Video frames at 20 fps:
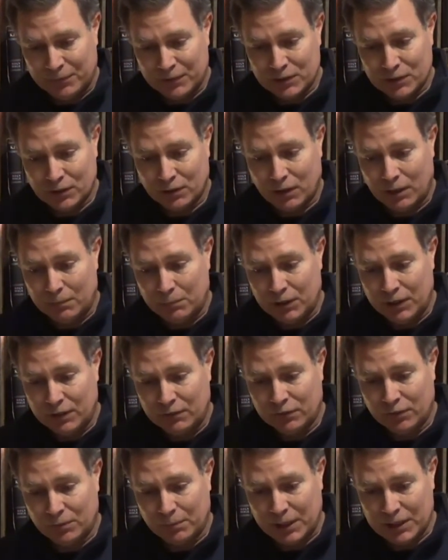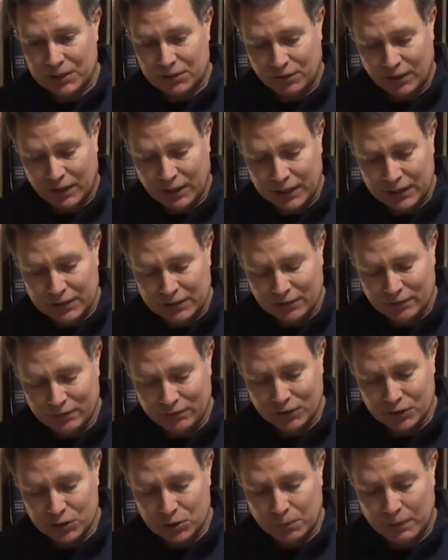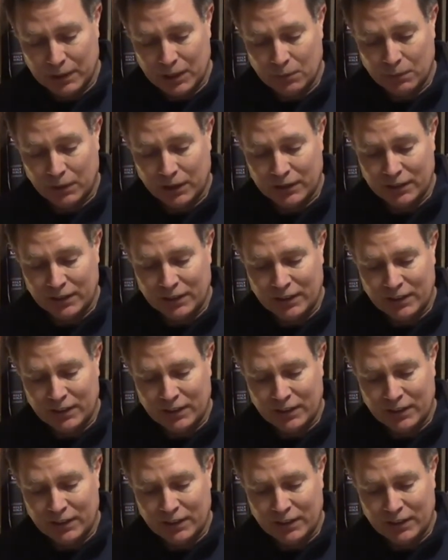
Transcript: So I'm reading from Ezra 8, verse 21.